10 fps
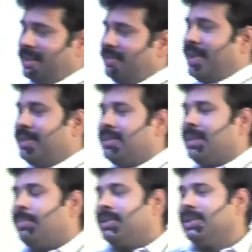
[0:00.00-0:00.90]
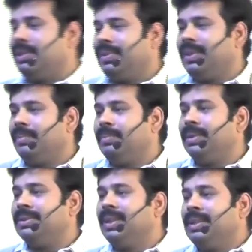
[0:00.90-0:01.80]
5 to 10% of the
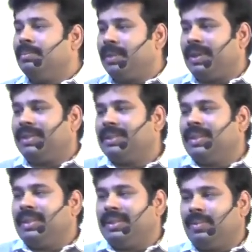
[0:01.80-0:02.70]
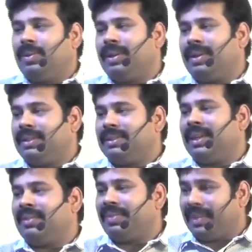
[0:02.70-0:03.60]
companies, because in the olden days they
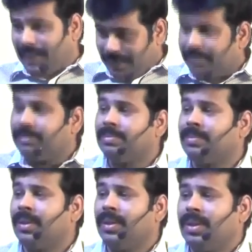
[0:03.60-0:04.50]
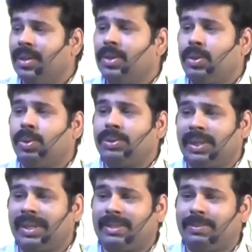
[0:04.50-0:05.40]
are feeling tools
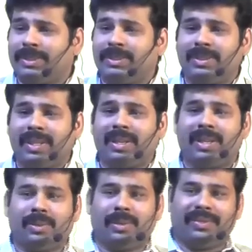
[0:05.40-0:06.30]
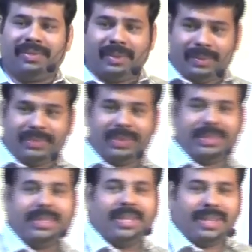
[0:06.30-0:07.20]
are expensive, they are not going forward for
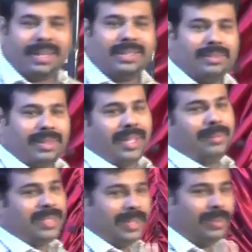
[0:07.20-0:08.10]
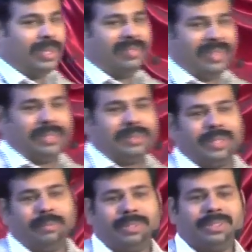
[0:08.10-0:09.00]
it. Right now, why I am saying only 5 to
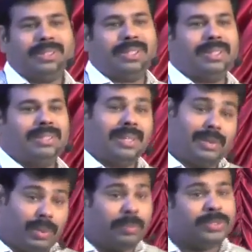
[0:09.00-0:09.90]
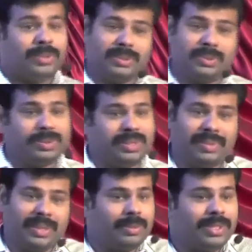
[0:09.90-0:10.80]
10%, and there are open source tools
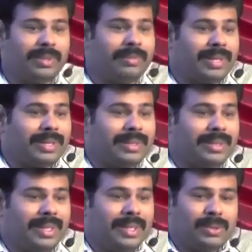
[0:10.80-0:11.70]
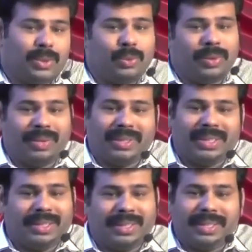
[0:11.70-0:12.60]
available in the market. So whoever
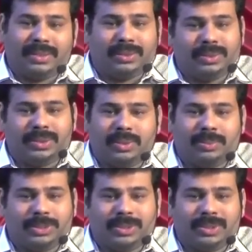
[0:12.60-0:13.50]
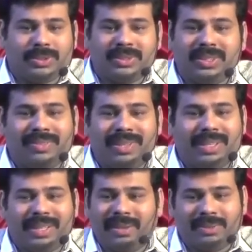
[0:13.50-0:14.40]
really like to use the open source tools, they will
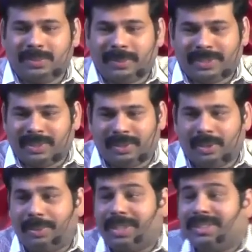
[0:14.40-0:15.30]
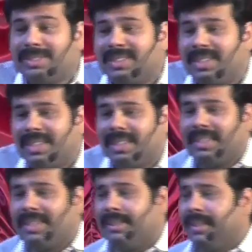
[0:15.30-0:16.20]
not have this particular drawback. Is it clear,
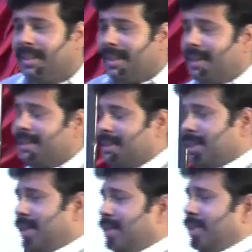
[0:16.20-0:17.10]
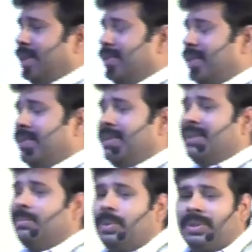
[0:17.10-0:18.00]
Nana? Right. And the third one and very, very
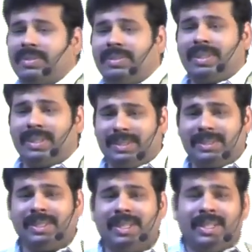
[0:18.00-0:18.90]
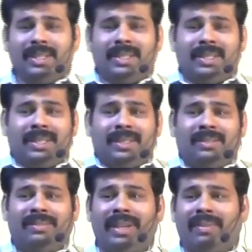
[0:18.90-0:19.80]
important one is,
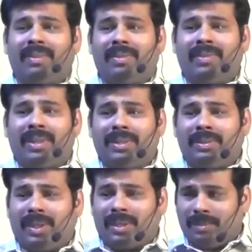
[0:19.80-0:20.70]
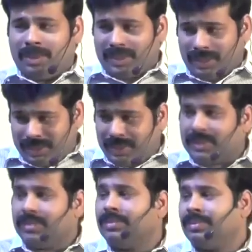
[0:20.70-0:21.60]
whenever we want to do automation testing